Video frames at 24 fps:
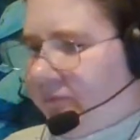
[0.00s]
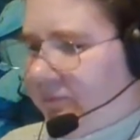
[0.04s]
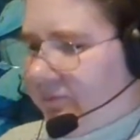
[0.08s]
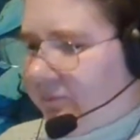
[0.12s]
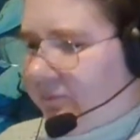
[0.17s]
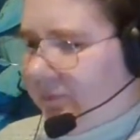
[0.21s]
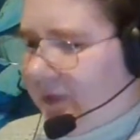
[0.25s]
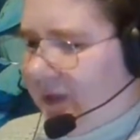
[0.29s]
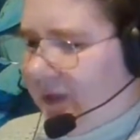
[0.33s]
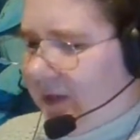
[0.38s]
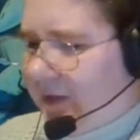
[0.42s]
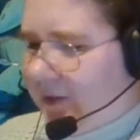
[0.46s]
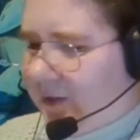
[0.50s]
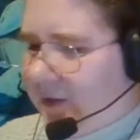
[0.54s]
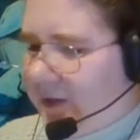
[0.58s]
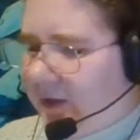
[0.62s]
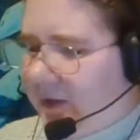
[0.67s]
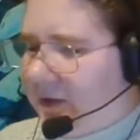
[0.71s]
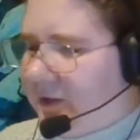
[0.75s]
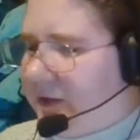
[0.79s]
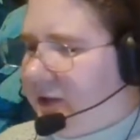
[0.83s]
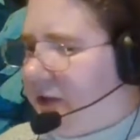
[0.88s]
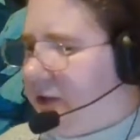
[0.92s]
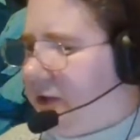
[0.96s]
I think
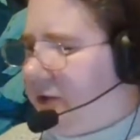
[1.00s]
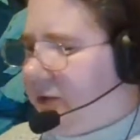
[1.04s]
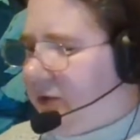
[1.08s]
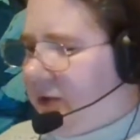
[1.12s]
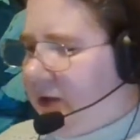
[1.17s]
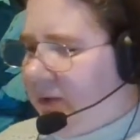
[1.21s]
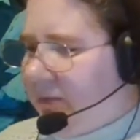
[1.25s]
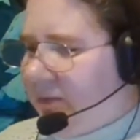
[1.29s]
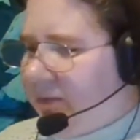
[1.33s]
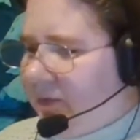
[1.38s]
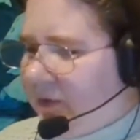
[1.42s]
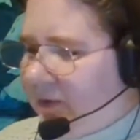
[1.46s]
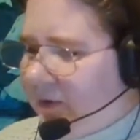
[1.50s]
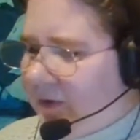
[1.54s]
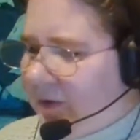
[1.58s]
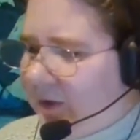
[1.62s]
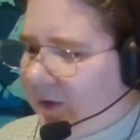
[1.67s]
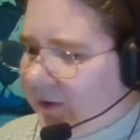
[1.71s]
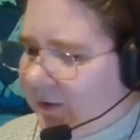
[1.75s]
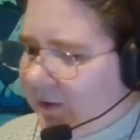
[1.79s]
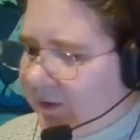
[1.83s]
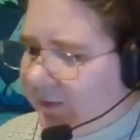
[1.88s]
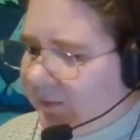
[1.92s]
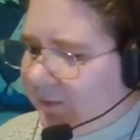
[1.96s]
I'll just keep working on
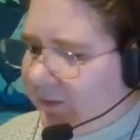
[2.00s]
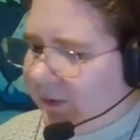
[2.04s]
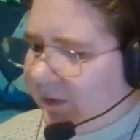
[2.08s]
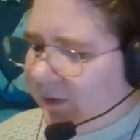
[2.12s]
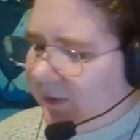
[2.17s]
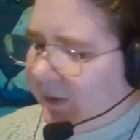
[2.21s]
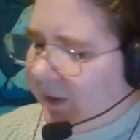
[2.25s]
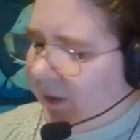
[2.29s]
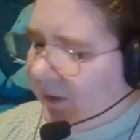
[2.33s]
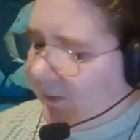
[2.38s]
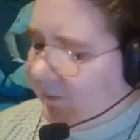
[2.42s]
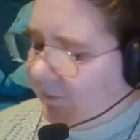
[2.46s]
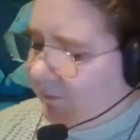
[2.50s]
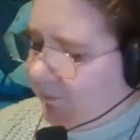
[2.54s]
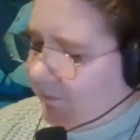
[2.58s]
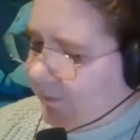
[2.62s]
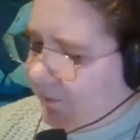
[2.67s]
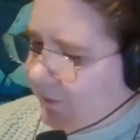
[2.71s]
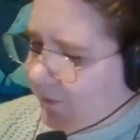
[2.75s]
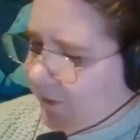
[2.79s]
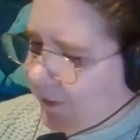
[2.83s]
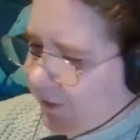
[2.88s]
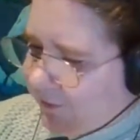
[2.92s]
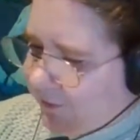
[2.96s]
this one and then
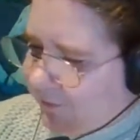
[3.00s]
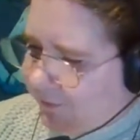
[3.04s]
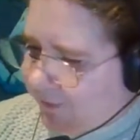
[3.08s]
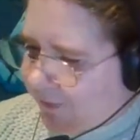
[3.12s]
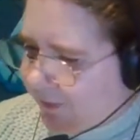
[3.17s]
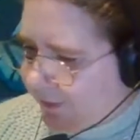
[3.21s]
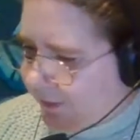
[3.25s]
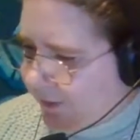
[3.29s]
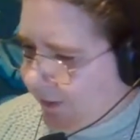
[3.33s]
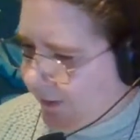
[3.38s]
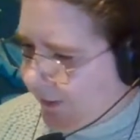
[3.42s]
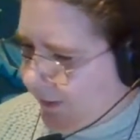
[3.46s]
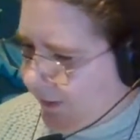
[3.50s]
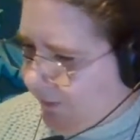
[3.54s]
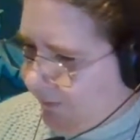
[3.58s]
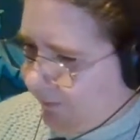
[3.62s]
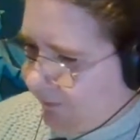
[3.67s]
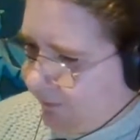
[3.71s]
transfer it again.